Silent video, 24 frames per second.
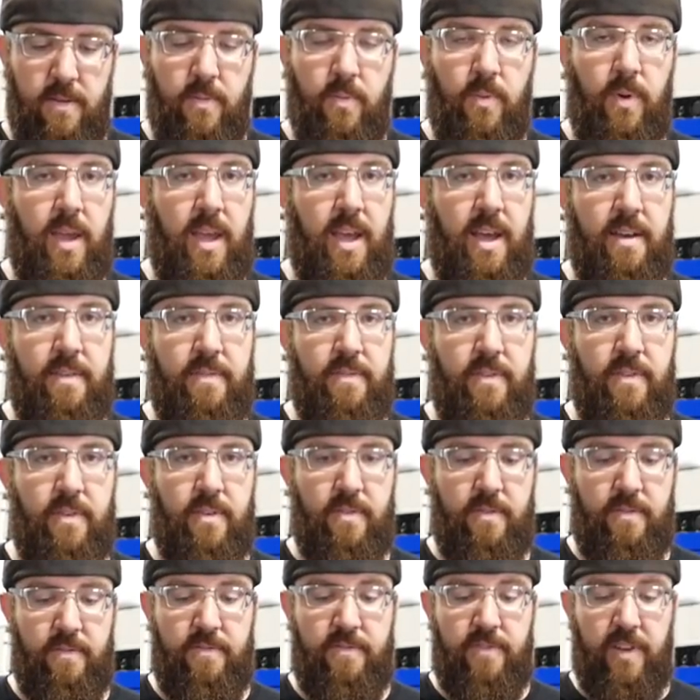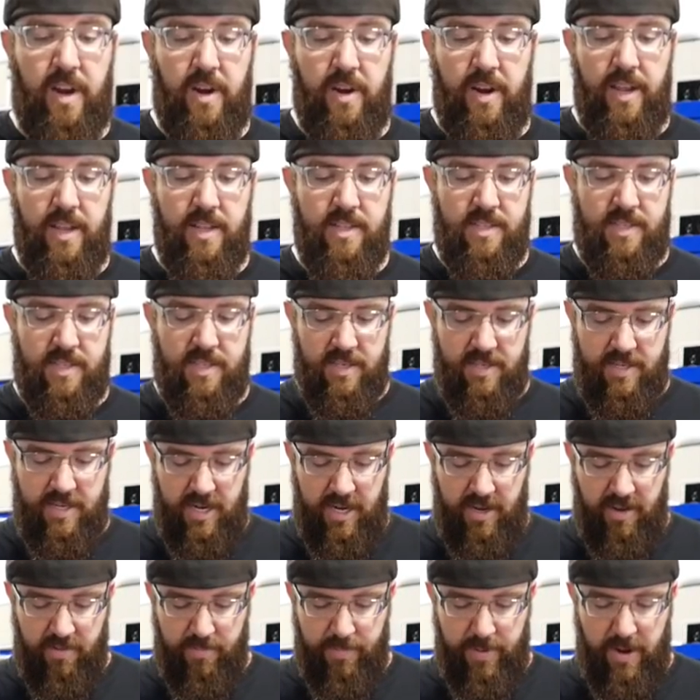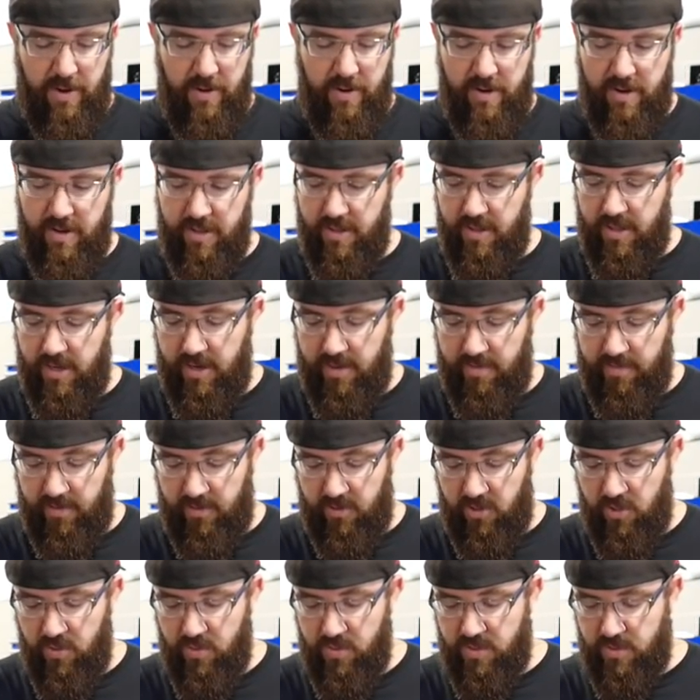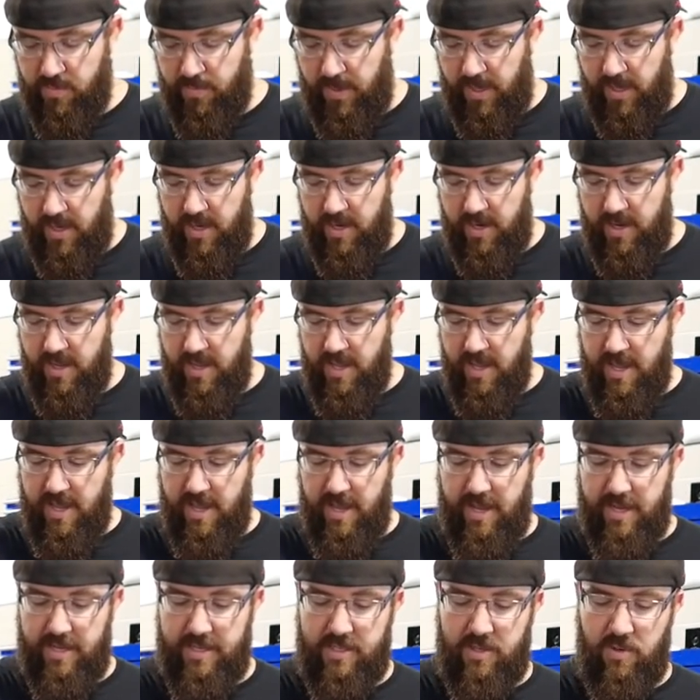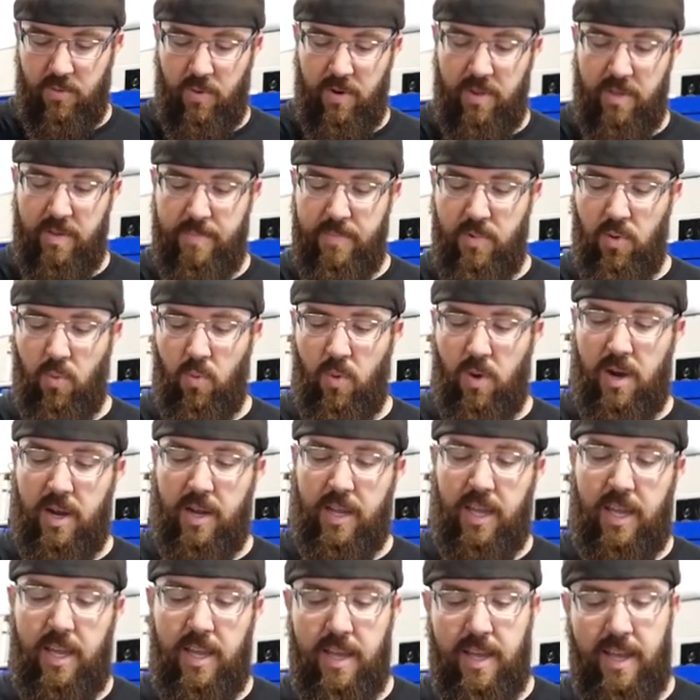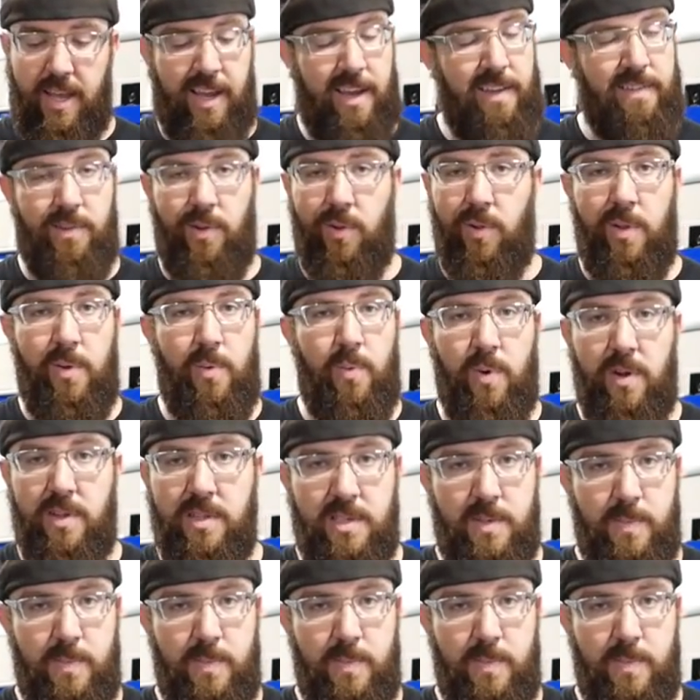We have very instantaneous power. It is a two-speed, as to where the Milwaukee has only one